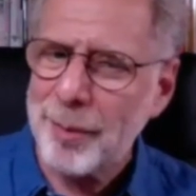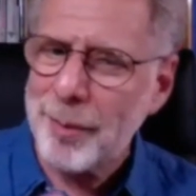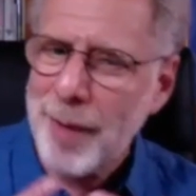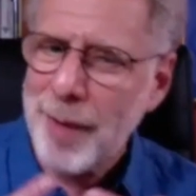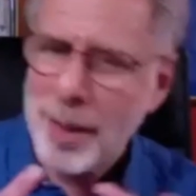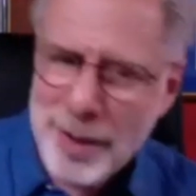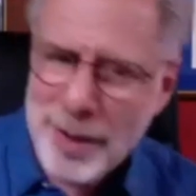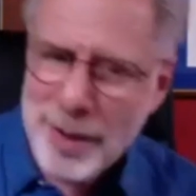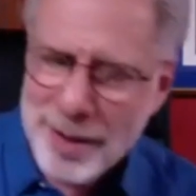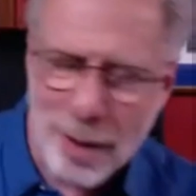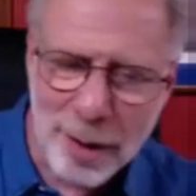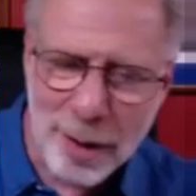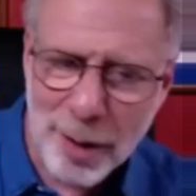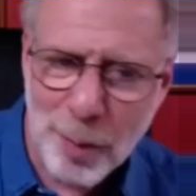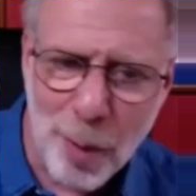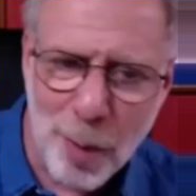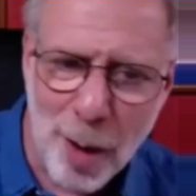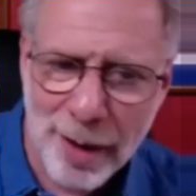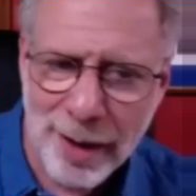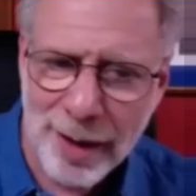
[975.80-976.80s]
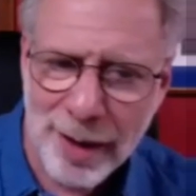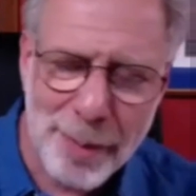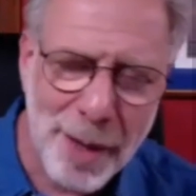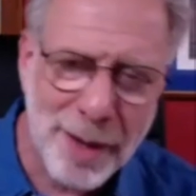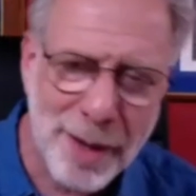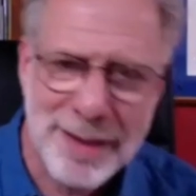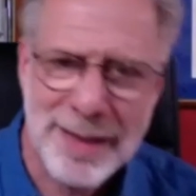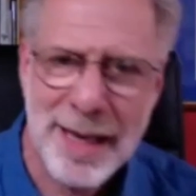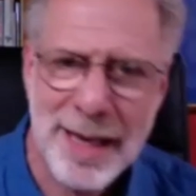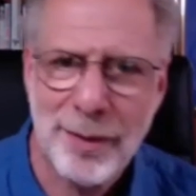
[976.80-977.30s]
we started walking
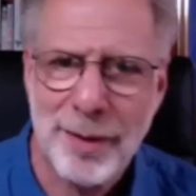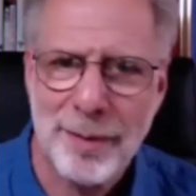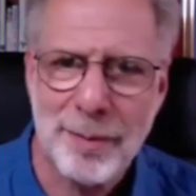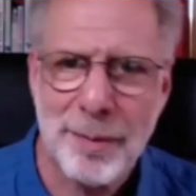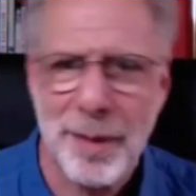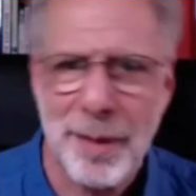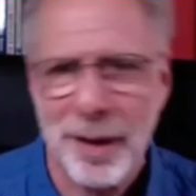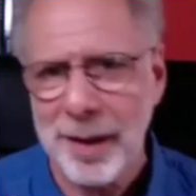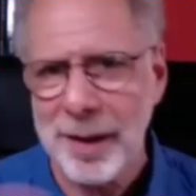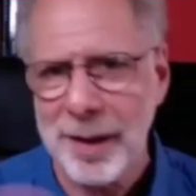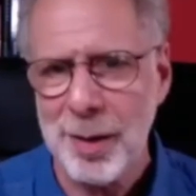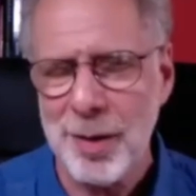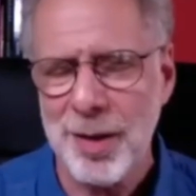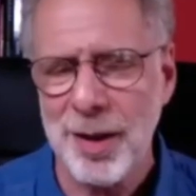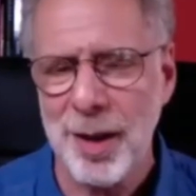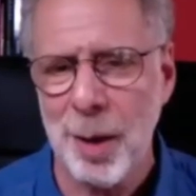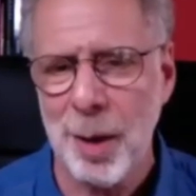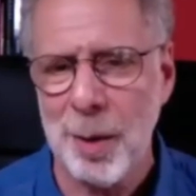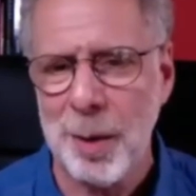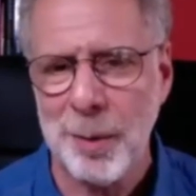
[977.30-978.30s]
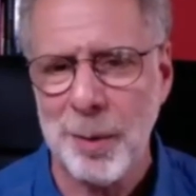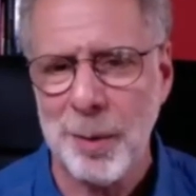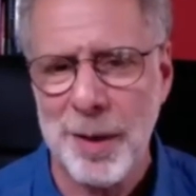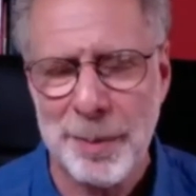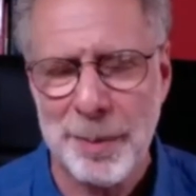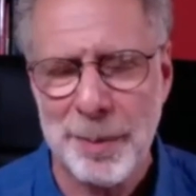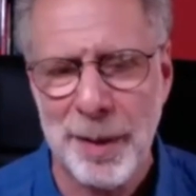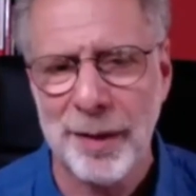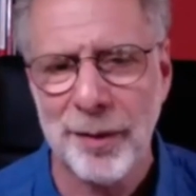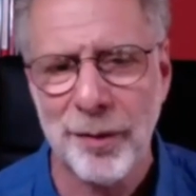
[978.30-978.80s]
about 7 million years ago when we
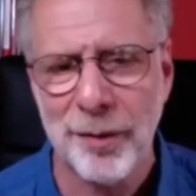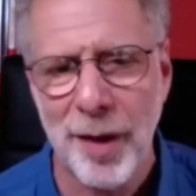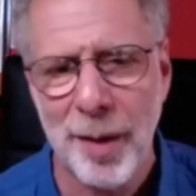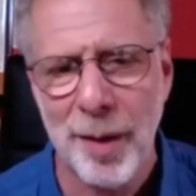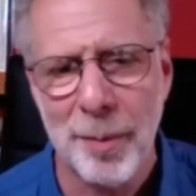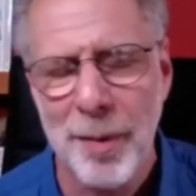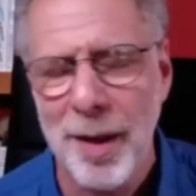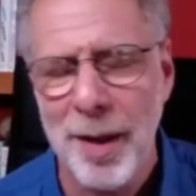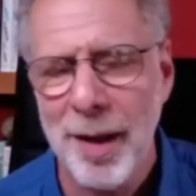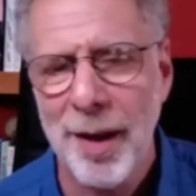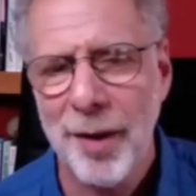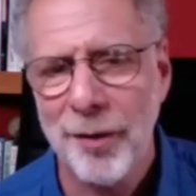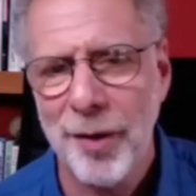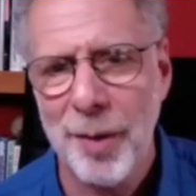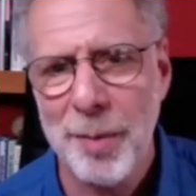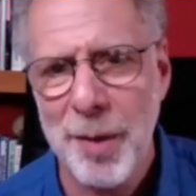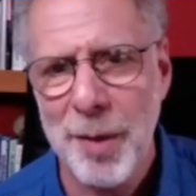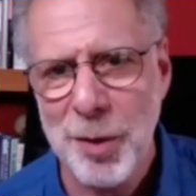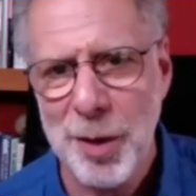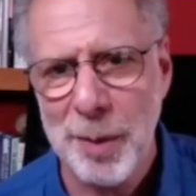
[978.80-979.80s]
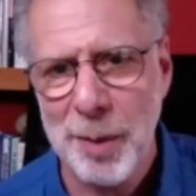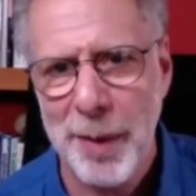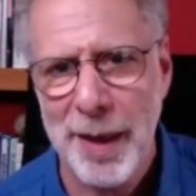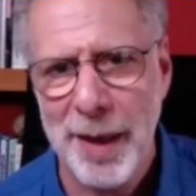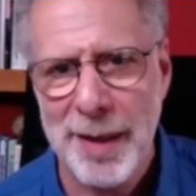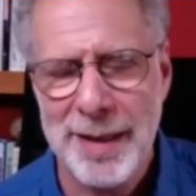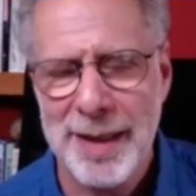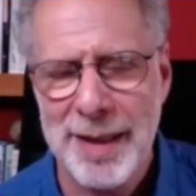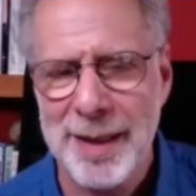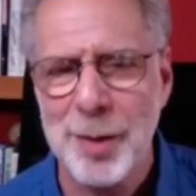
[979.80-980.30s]
split from the
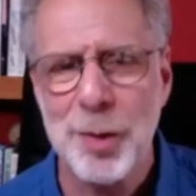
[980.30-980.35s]
chimpanzees.